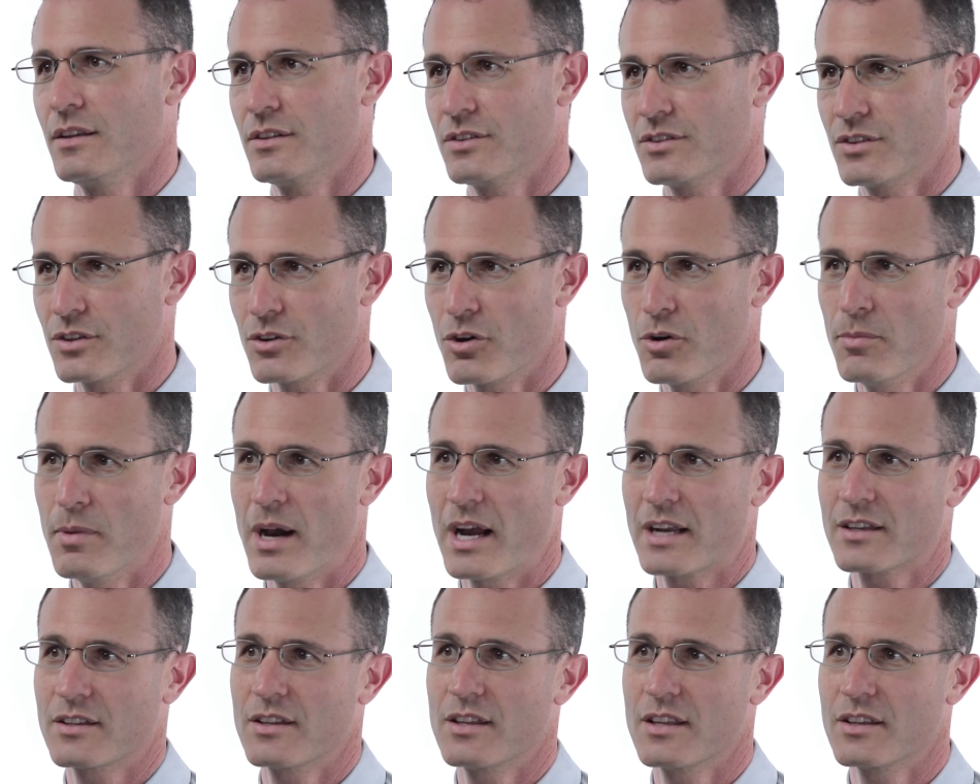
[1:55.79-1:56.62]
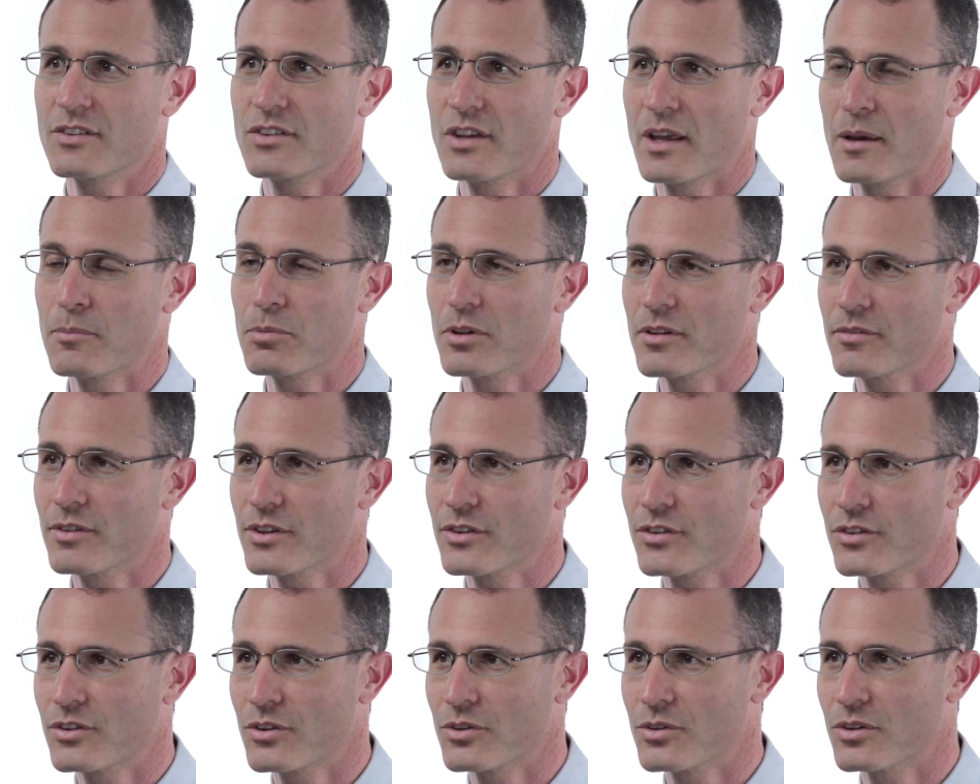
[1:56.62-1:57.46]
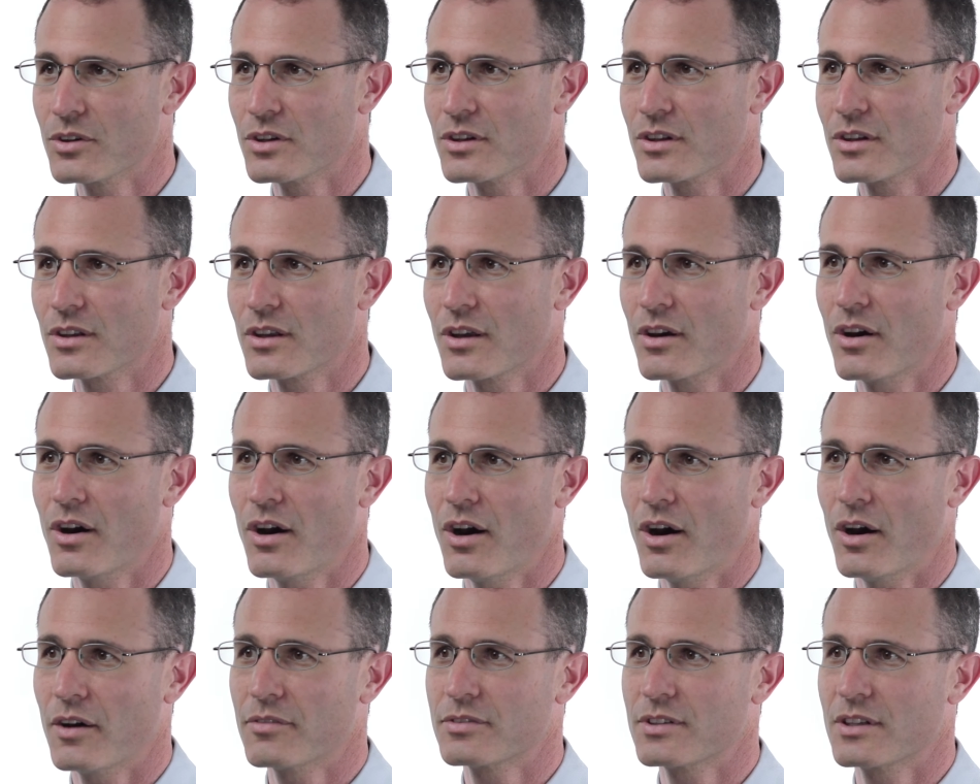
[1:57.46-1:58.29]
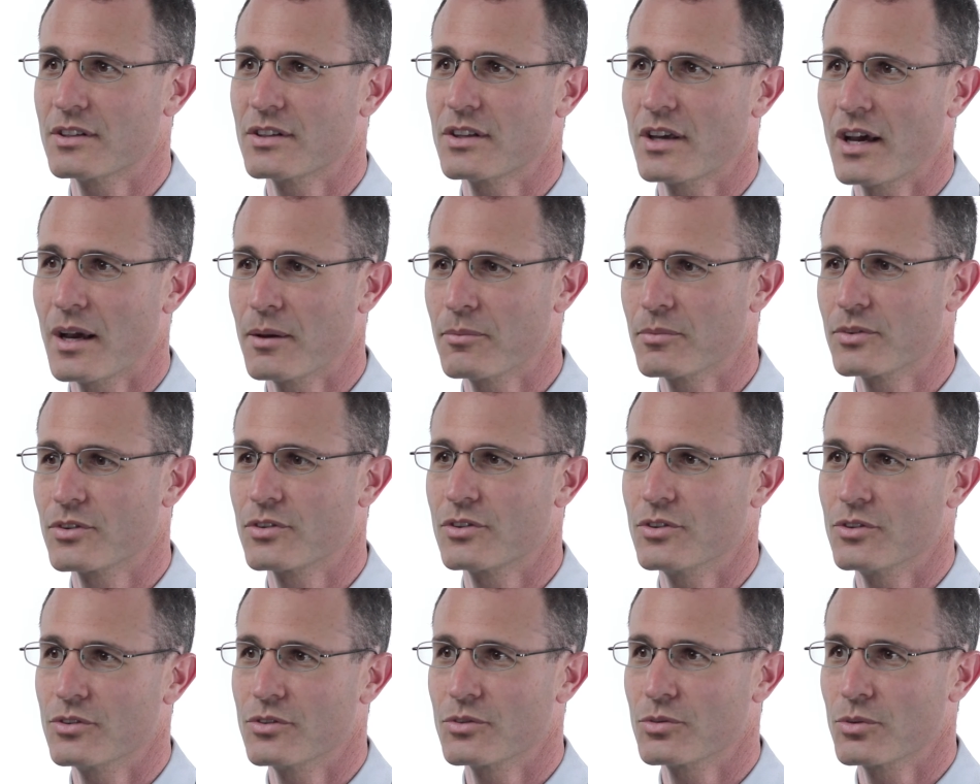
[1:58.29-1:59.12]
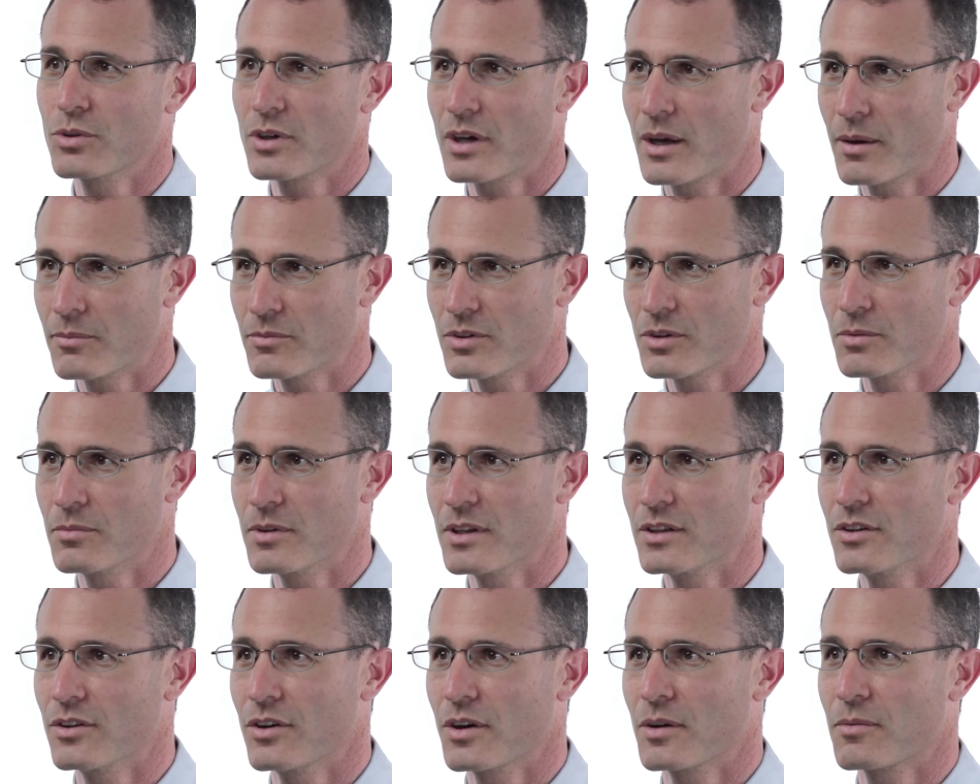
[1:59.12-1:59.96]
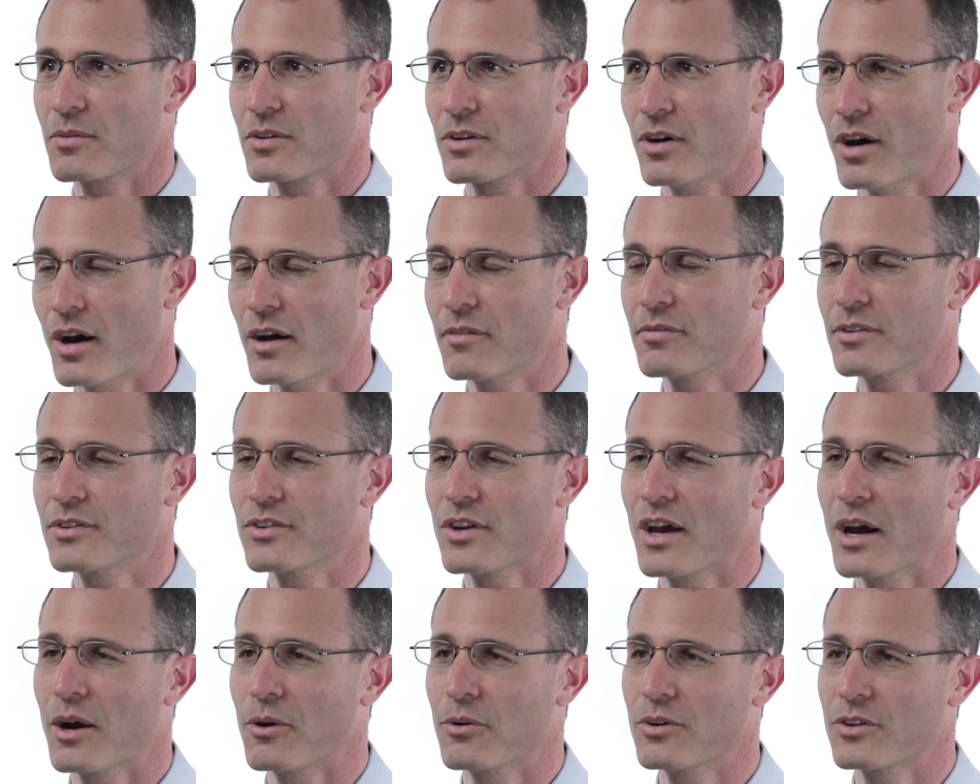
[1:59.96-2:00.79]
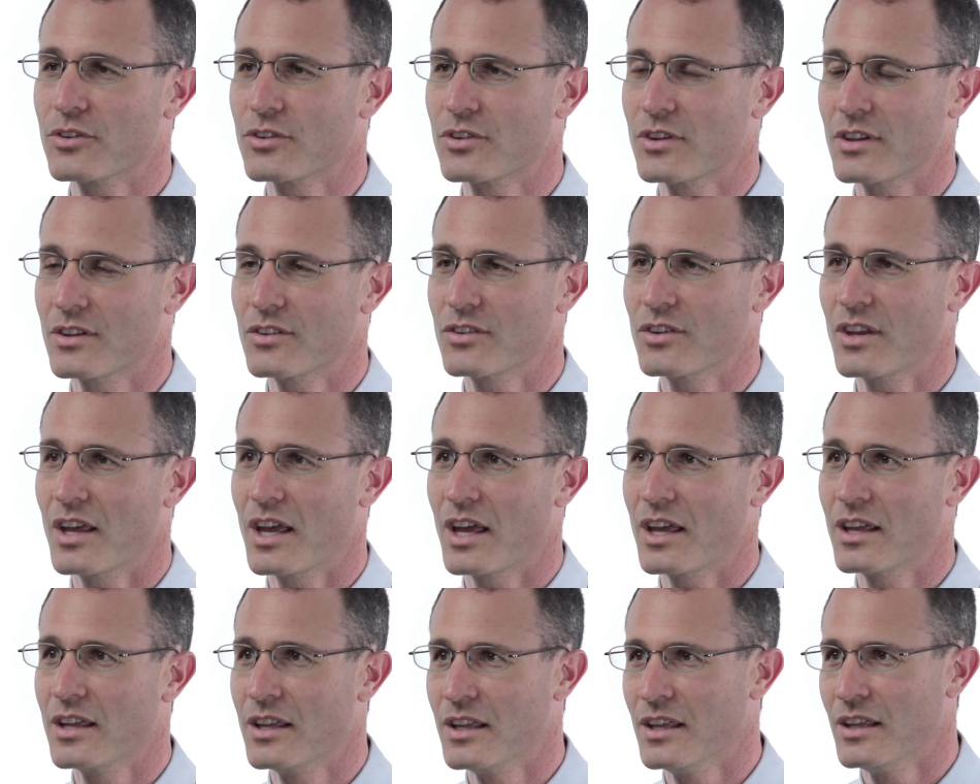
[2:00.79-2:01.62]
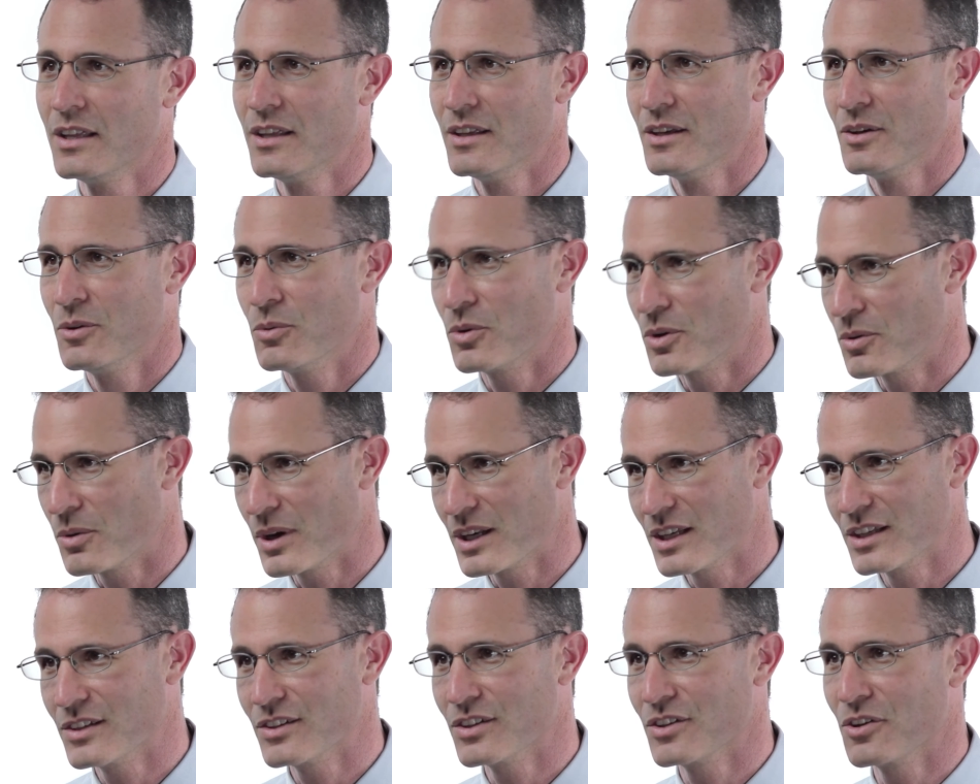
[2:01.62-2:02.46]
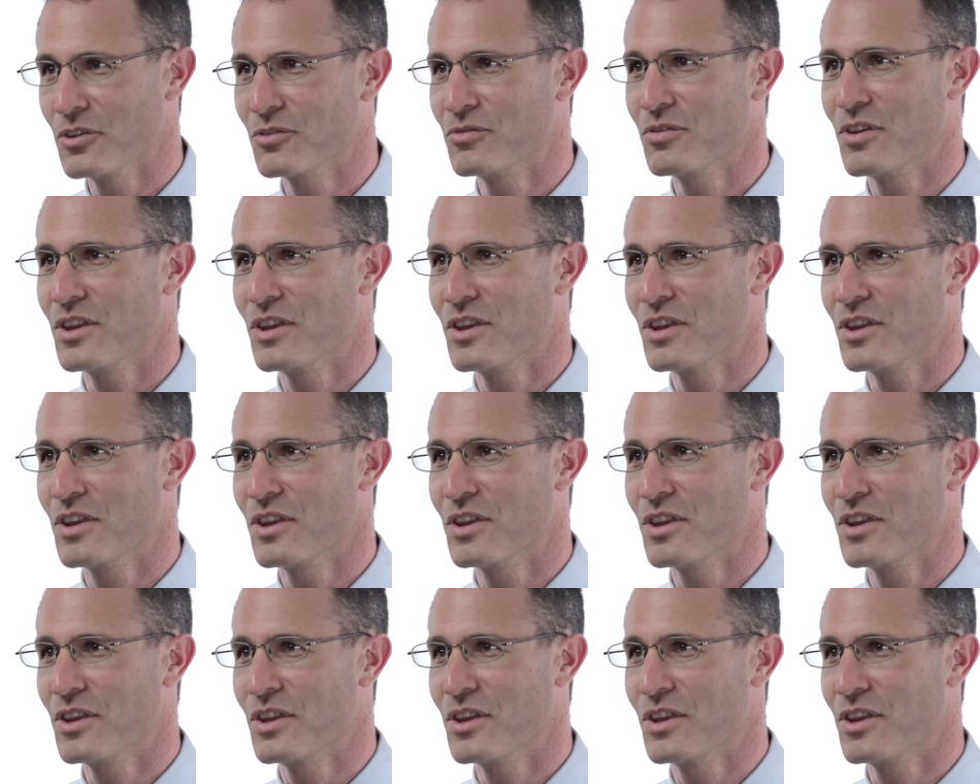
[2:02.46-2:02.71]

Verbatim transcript: To go back to the example of a student, oftentimes students will come to me during office hours and say, What do I need to know for